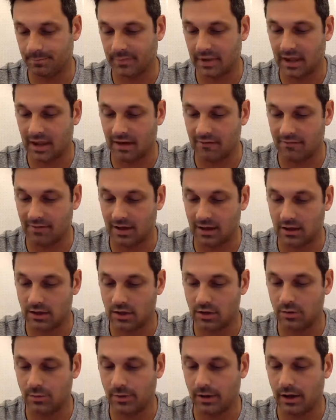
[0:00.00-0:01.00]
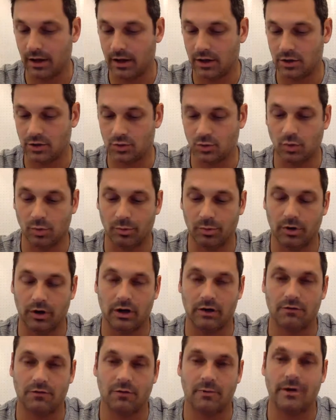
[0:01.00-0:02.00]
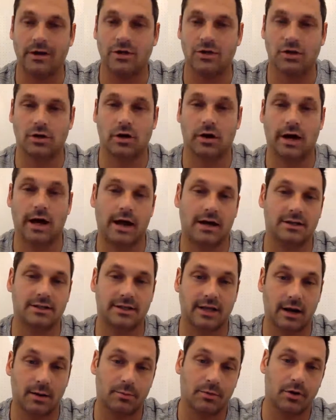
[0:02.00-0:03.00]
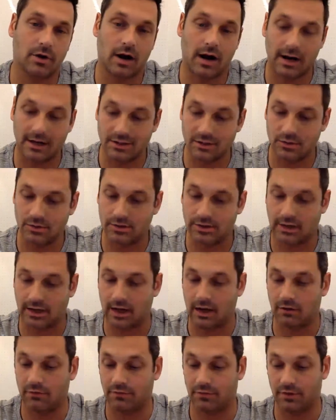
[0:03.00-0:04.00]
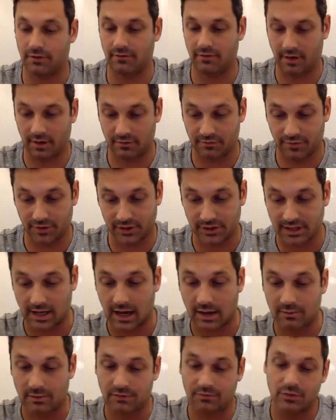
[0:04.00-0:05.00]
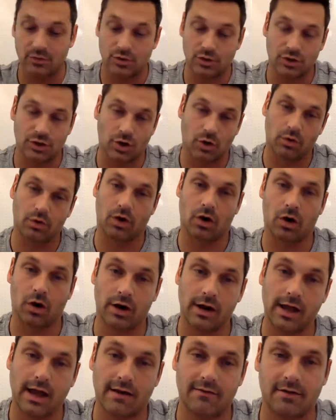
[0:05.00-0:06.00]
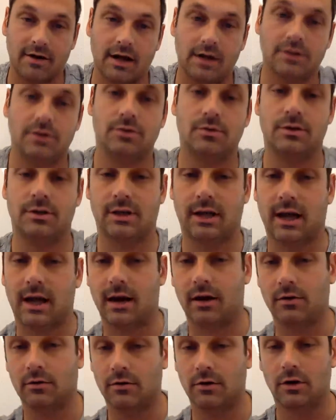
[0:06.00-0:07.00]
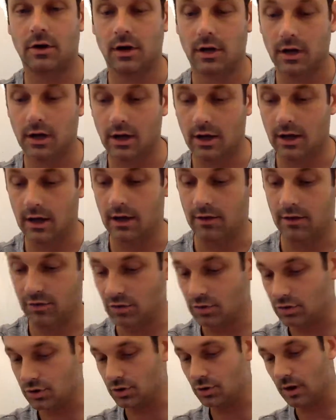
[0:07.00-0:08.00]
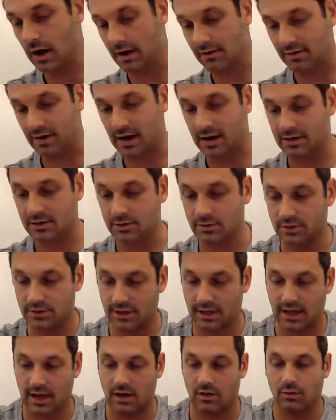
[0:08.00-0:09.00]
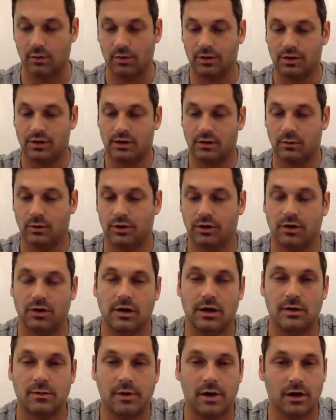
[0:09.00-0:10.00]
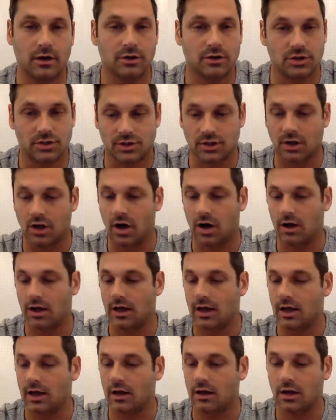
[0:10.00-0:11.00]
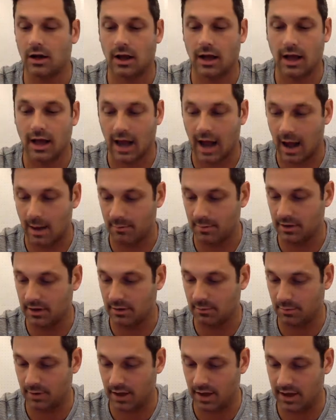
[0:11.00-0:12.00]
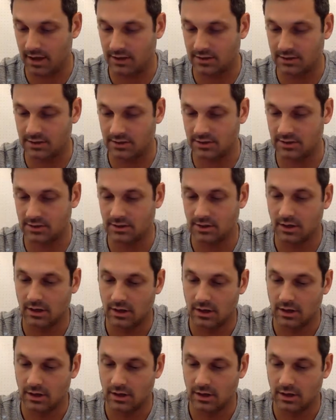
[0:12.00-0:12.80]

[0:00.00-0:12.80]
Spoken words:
FAQ page, we'll put information on how to set up your iTunes account for the very first time if you don't already have an iTunes account. If you do have an iTunes account with your email, just log in, copy and paste.